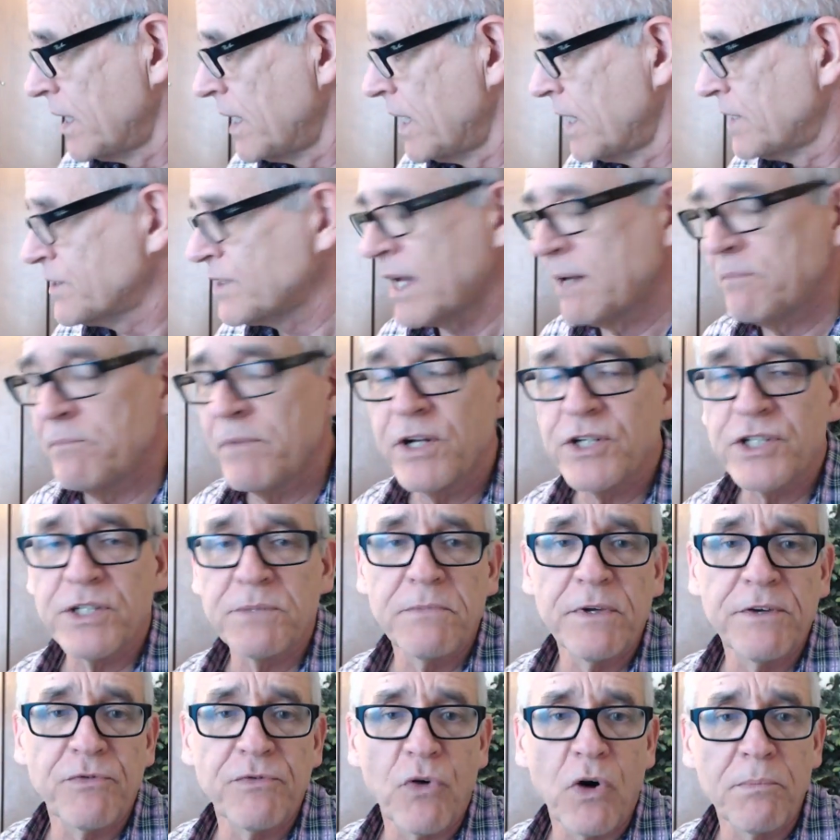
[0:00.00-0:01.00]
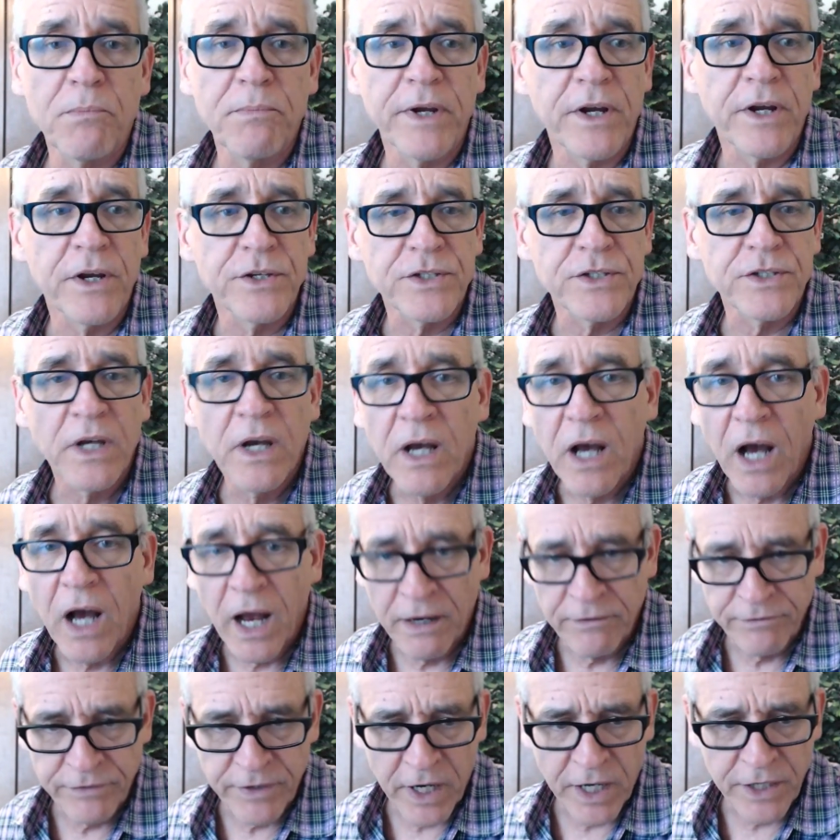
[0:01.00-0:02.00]
As I mentioned before, because
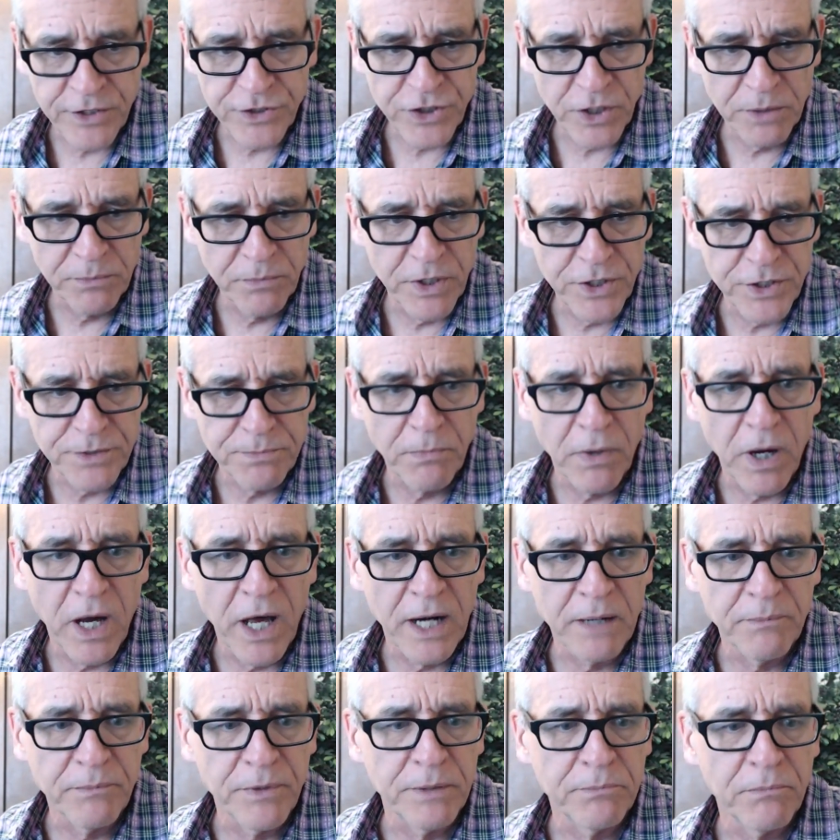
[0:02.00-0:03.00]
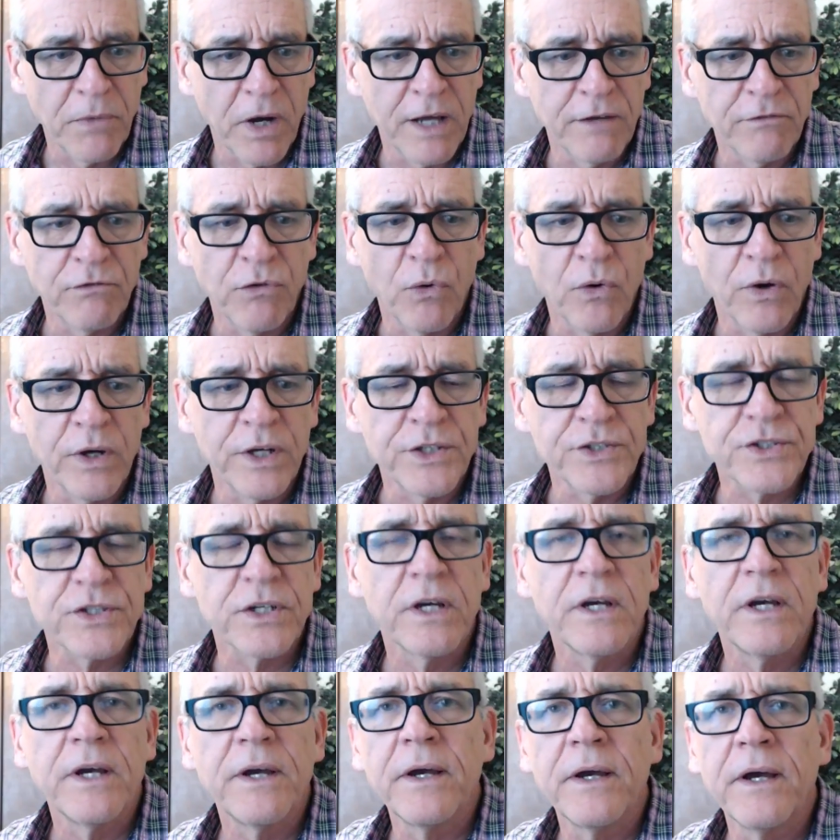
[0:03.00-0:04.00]
I've got so much bottom in my voice,
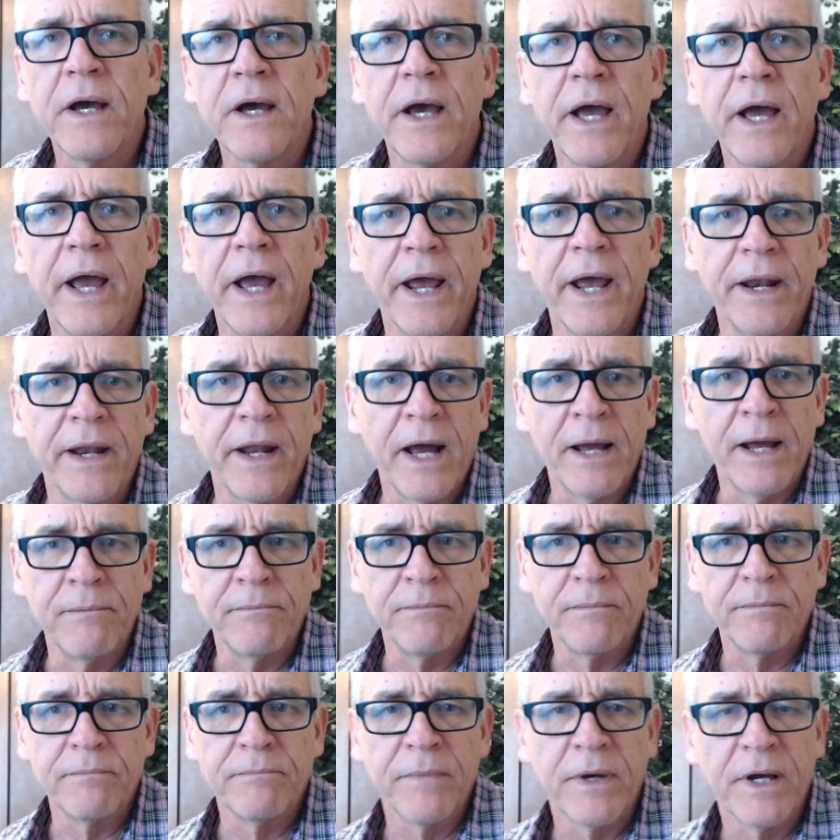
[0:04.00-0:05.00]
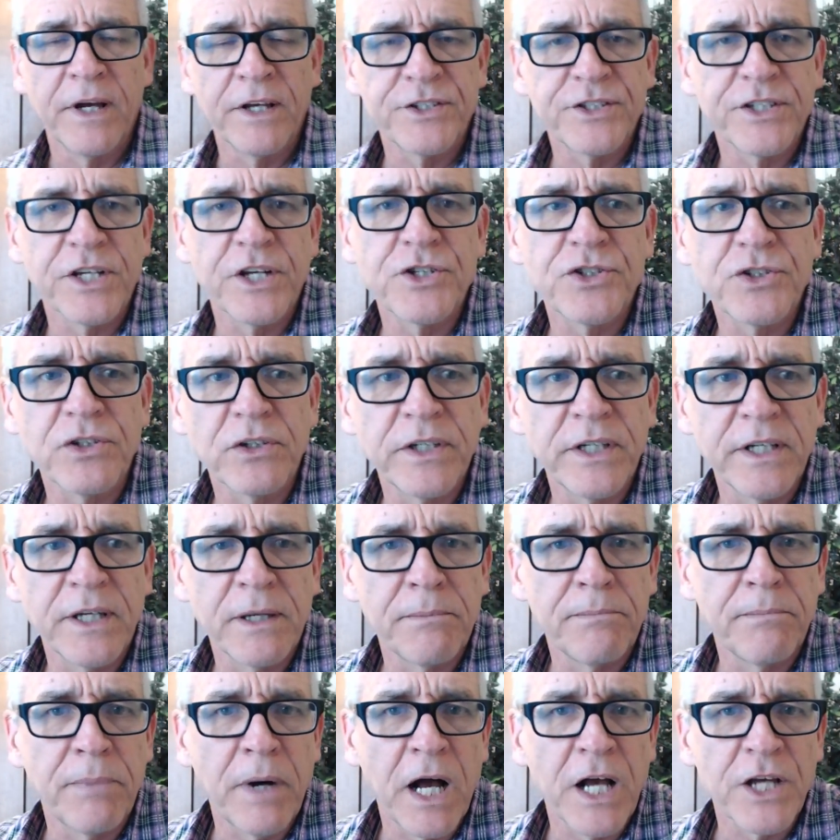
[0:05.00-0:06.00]
and I'm essentially a
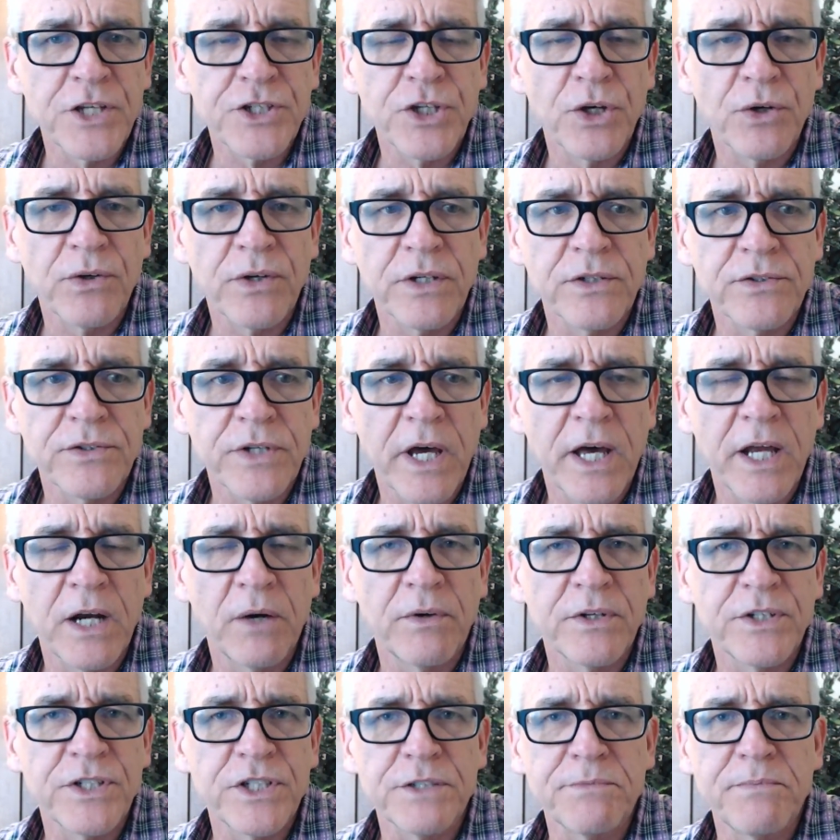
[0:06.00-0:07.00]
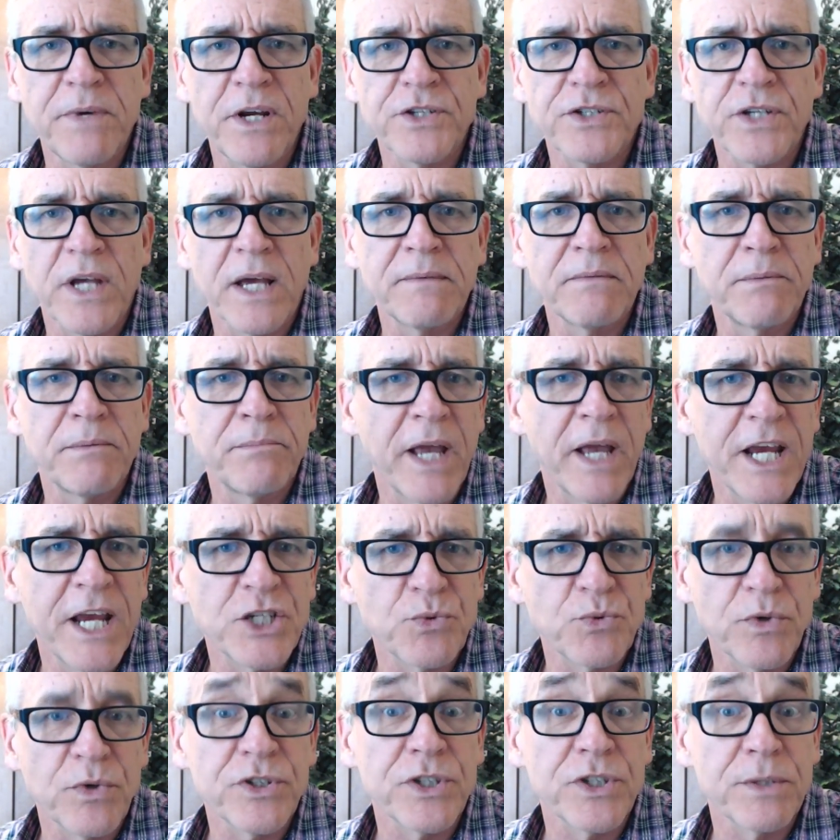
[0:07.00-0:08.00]
basso cantante, which just means I'm a
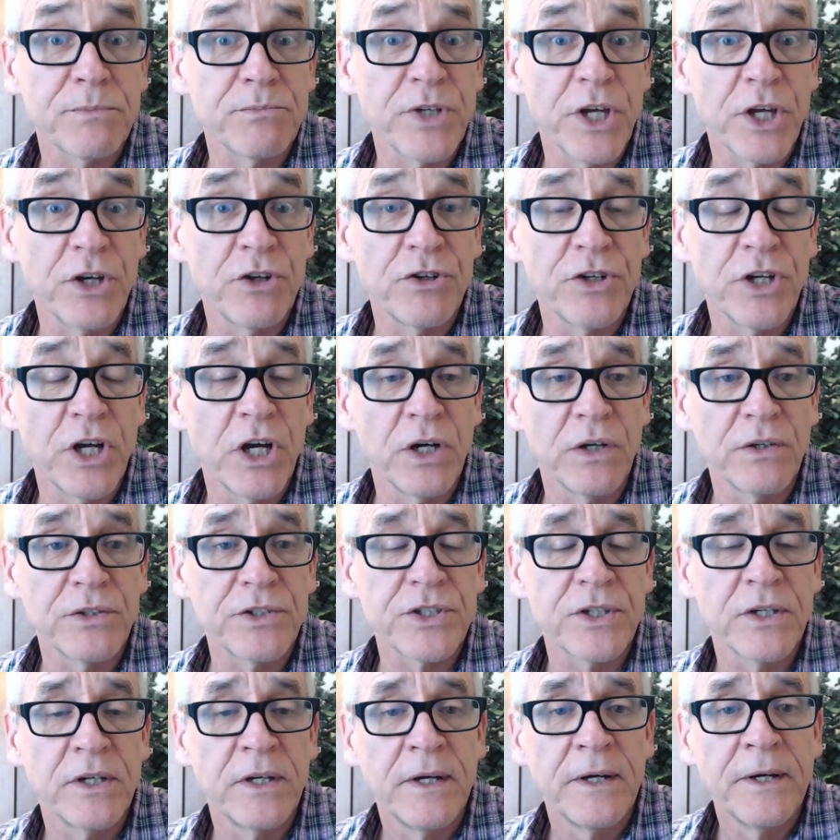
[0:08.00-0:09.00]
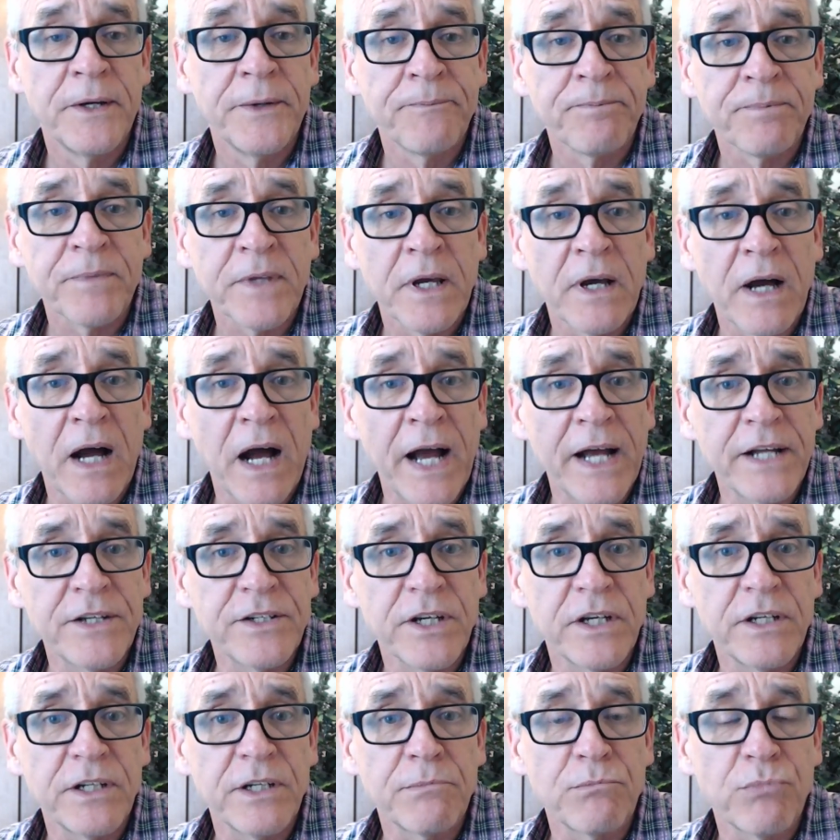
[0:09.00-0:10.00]
bass with some tenor notes. I
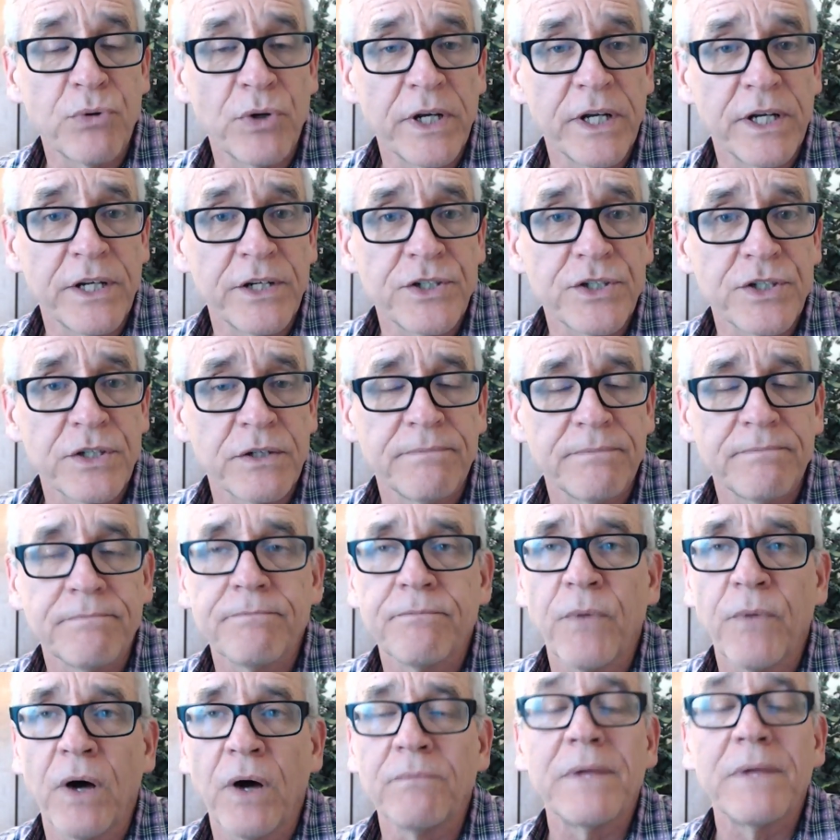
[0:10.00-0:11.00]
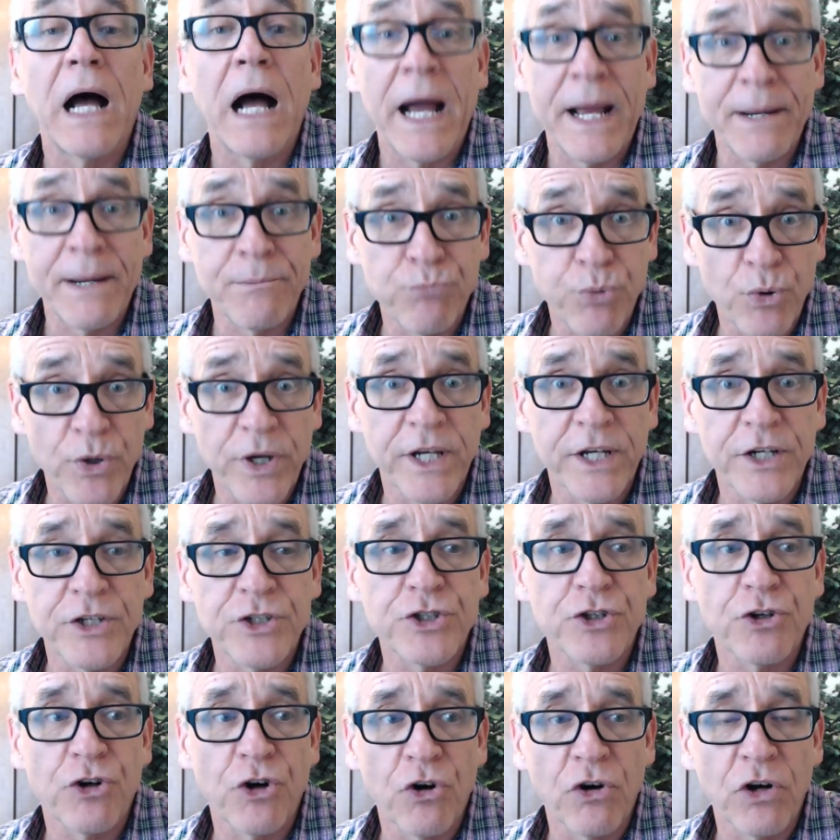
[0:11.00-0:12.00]
tend to bridge, well, I
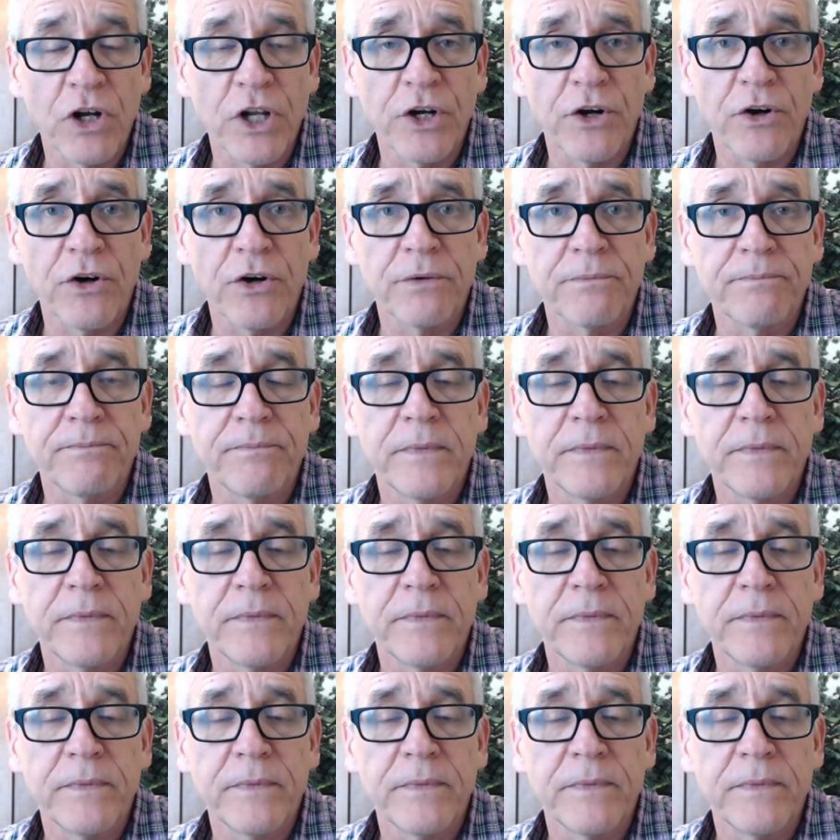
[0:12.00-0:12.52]
bridge earlier.